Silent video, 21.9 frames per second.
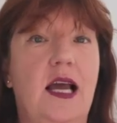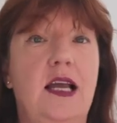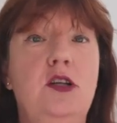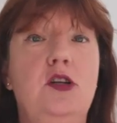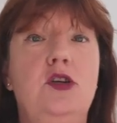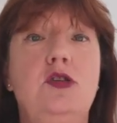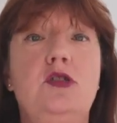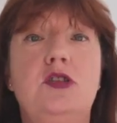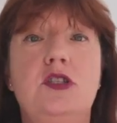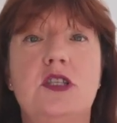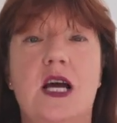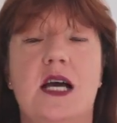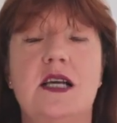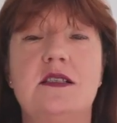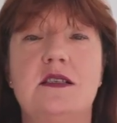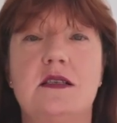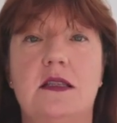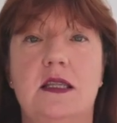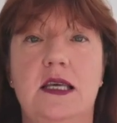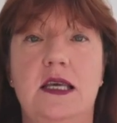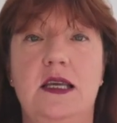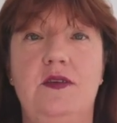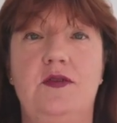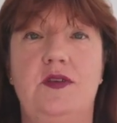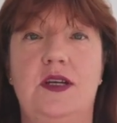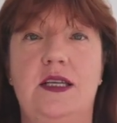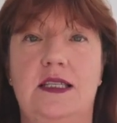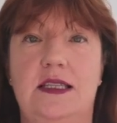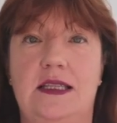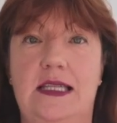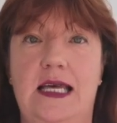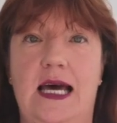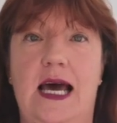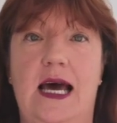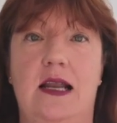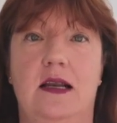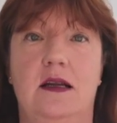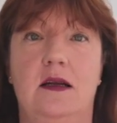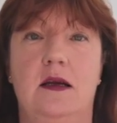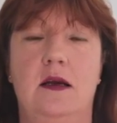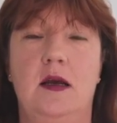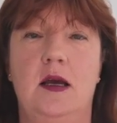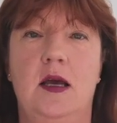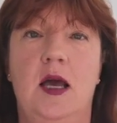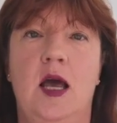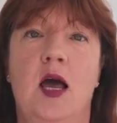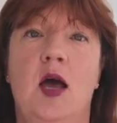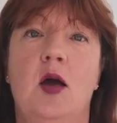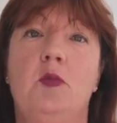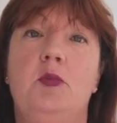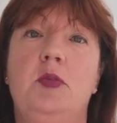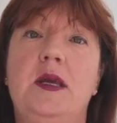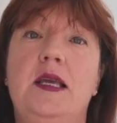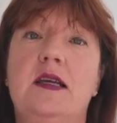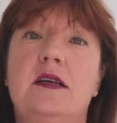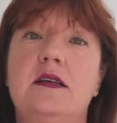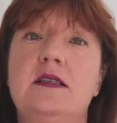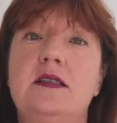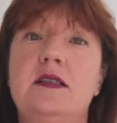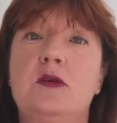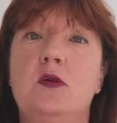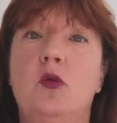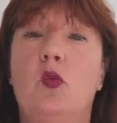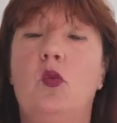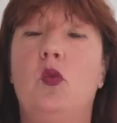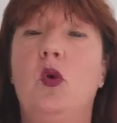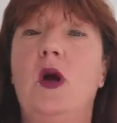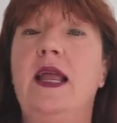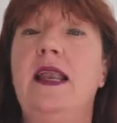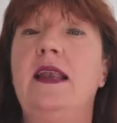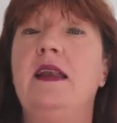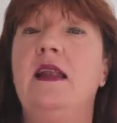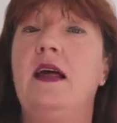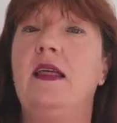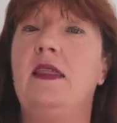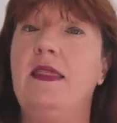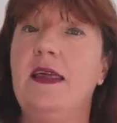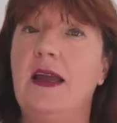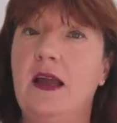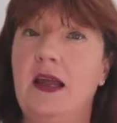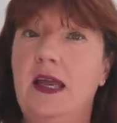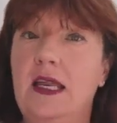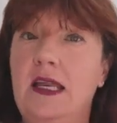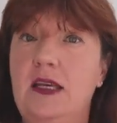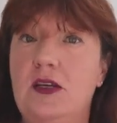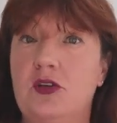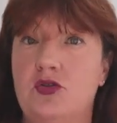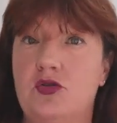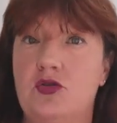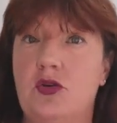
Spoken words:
you just leave it at that. Because when they're in